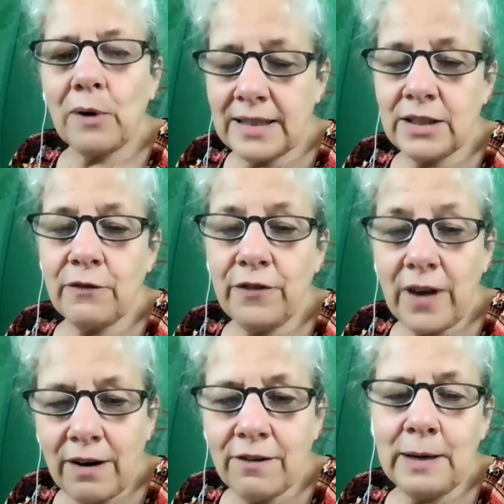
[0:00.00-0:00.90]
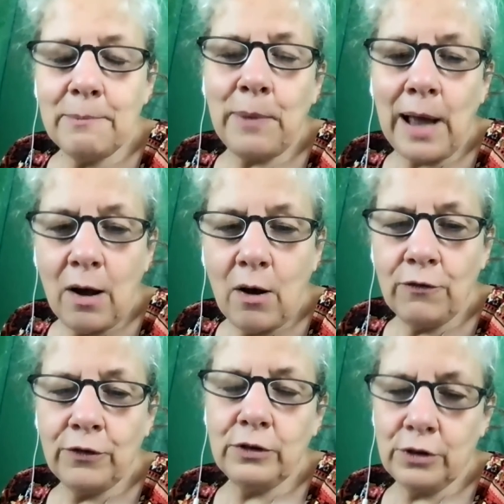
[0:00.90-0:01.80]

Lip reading: is a very powerful